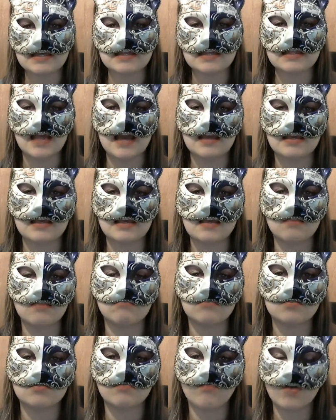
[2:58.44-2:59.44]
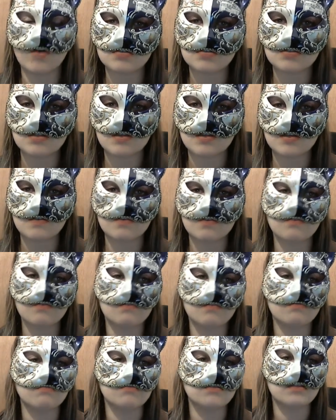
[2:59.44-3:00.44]
that he was falsely
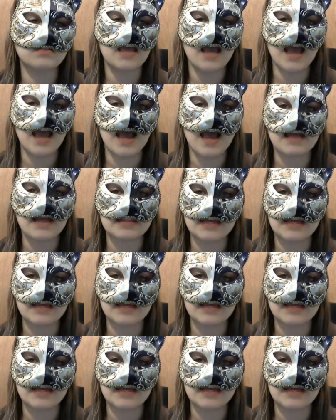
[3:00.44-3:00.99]
accused, and that